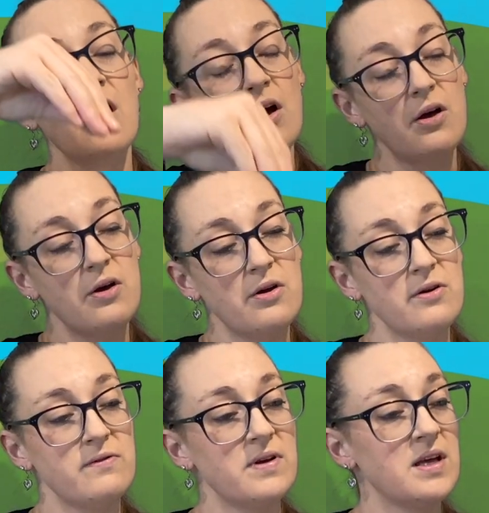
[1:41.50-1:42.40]

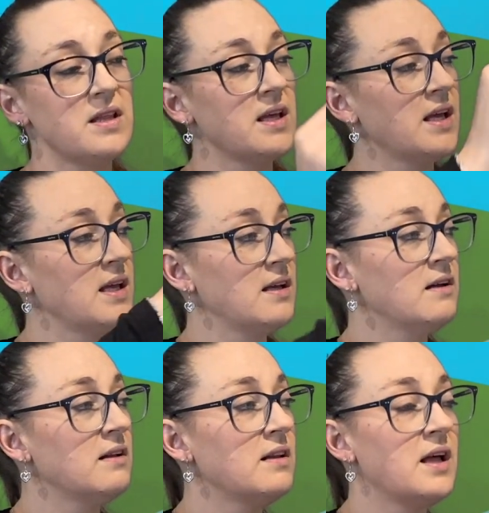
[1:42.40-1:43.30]
over the
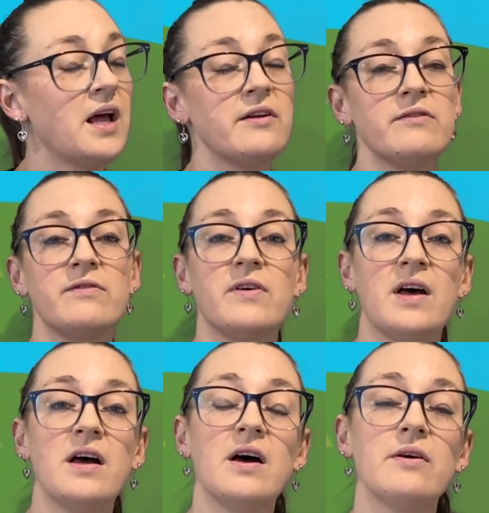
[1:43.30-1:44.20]
hill and
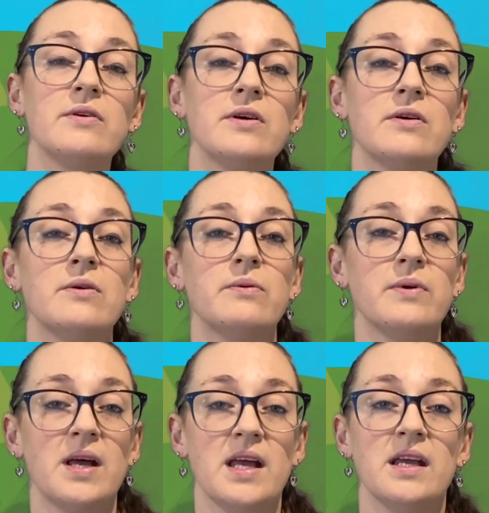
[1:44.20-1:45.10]
far
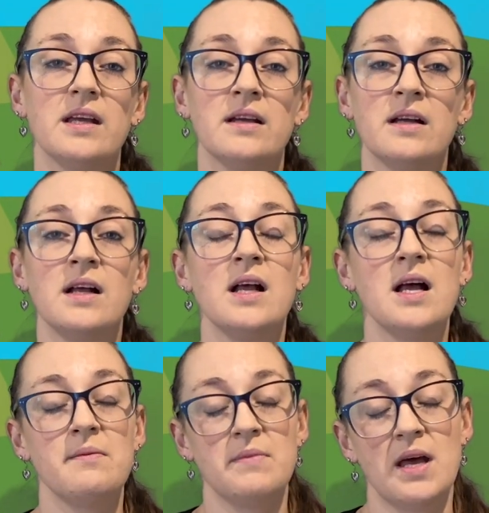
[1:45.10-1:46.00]
away.
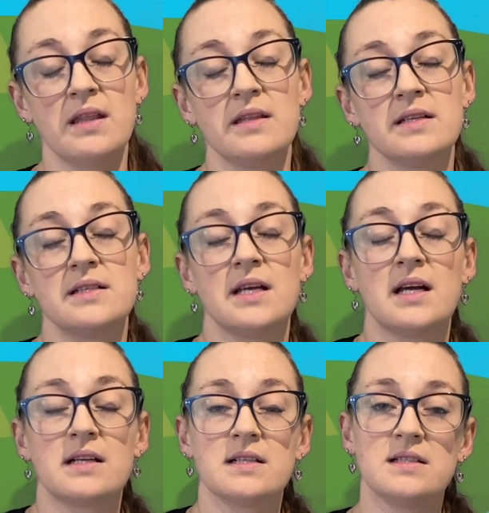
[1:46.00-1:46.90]
Mother
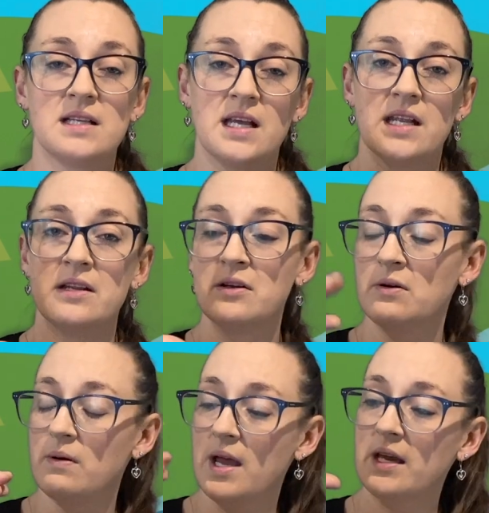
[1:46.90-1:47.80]
duck said
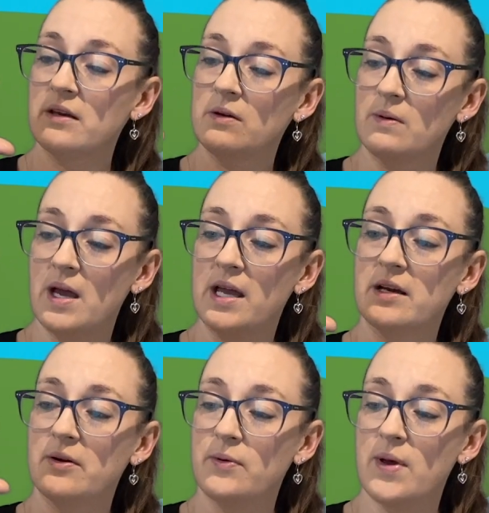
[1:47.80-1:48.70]
quack,
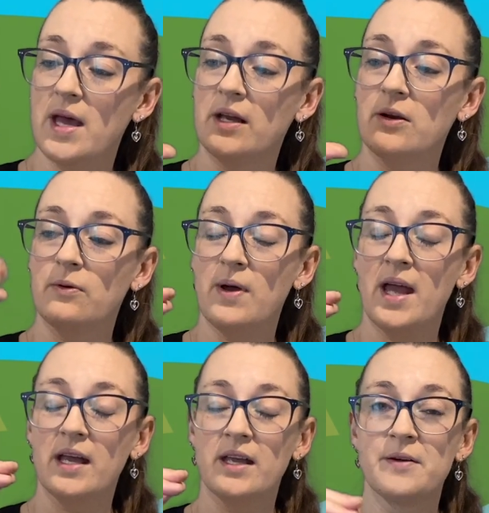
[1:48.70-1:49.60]
quack, quack,
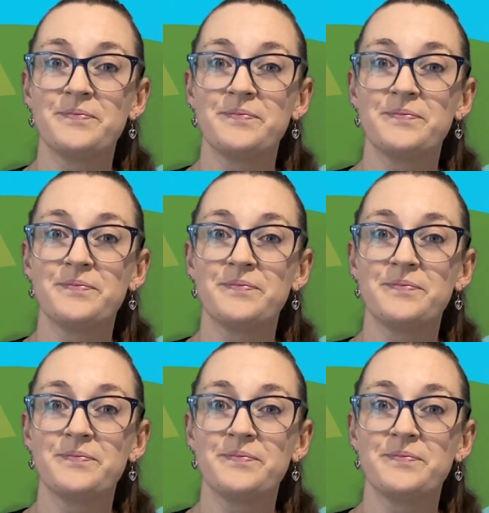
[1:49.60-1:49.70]
quack,